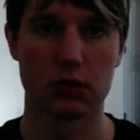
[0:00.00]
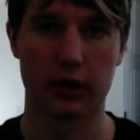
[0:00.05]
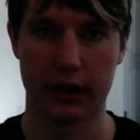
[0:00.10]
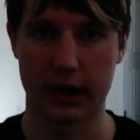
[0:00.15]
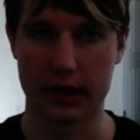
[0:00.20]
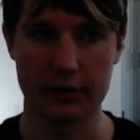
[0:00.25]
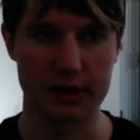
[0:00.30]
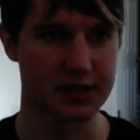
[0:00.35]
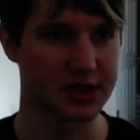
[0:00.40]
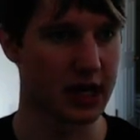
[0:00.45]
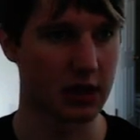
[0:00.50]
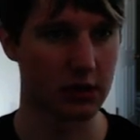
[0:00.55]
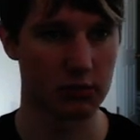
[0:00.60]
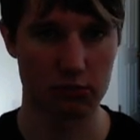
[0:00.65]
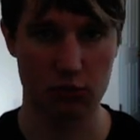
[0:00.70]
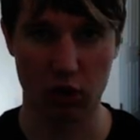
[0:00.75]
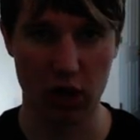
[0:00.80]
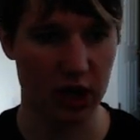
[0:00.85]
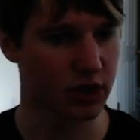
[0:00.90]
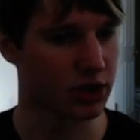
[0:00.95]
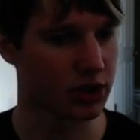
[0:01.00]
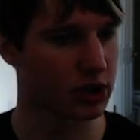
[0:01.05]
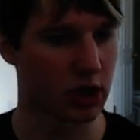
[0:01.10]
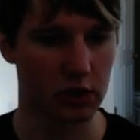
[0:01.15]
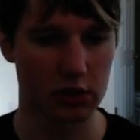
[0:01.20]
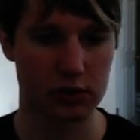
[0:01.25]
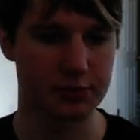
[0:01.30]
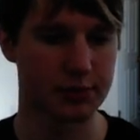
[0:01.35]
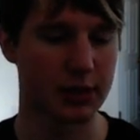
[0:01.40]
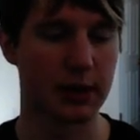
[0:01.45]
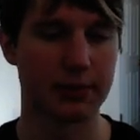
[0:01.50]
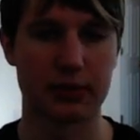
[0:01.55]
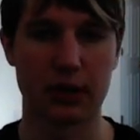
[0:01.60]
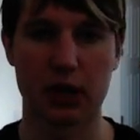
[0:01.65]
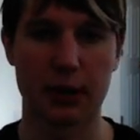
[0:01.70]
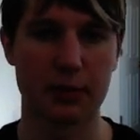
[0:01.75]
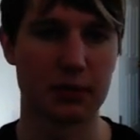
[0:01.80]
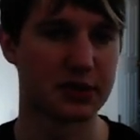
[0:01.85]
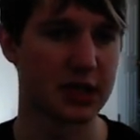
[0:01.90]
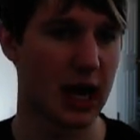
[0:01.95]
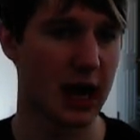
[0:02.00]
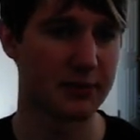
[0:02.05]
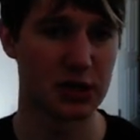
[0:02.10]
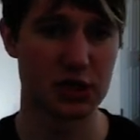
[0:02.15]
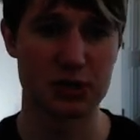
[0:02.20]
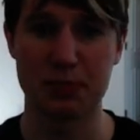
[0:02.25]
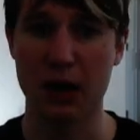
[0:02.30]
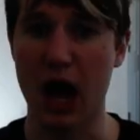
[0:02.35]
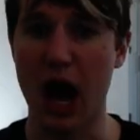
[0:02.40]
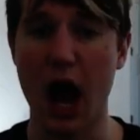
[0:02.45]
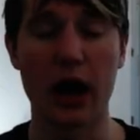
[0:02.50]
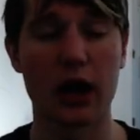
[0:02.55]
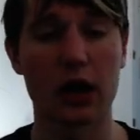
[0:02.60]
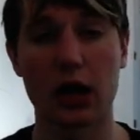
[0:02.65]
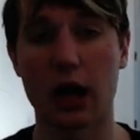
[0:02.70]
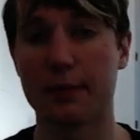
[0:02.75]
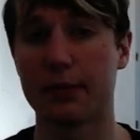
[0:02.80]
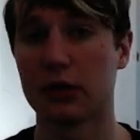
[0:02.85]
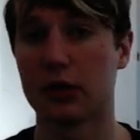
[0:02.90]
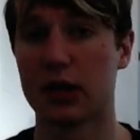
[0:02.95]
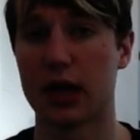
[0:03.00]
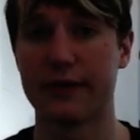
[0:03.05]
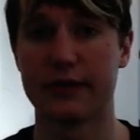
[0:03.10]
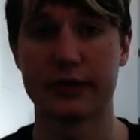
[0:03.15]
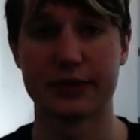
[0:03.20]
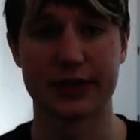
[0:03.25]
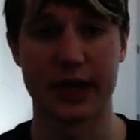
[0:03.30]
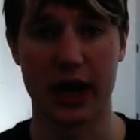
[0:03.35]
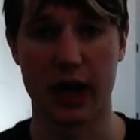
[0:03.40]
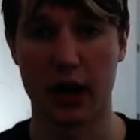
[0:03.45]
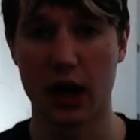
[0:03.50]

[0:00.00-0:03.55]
He's getting crushed, jungler's been up there a couple times, he's behind a couple of levels there,